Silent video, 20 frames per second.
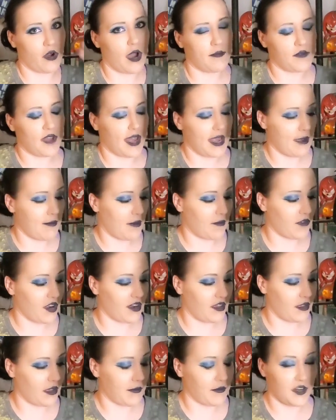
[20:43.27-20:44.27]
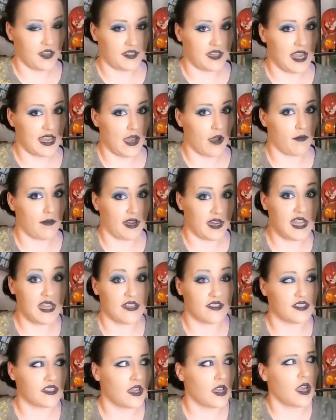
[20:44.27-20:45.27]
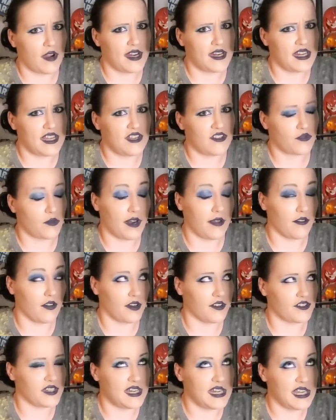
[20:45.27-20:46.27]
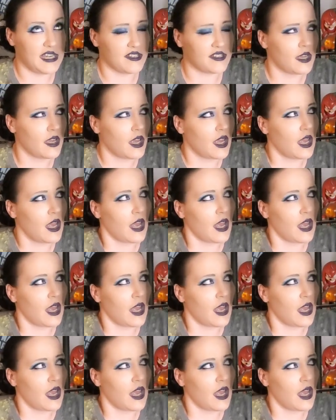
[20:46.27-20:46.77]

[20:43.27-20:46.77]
I'm gonna take out my niece. Great niece, whatever it is, niece.